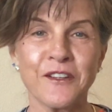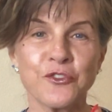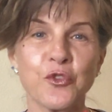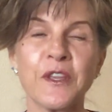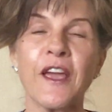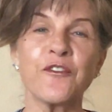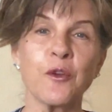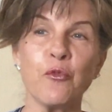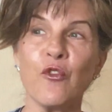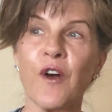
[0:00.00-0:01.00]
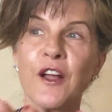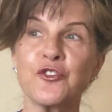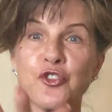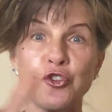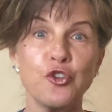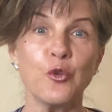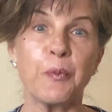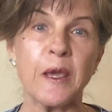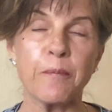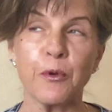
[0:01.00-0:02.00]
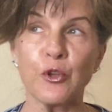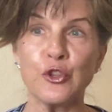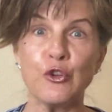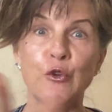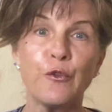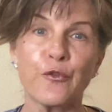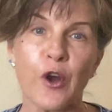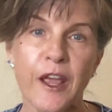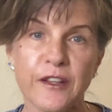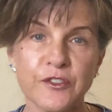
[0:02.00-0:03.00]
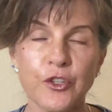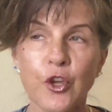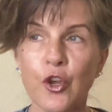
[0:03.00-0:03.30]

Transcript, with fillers: So they have to move on to new people, new friends,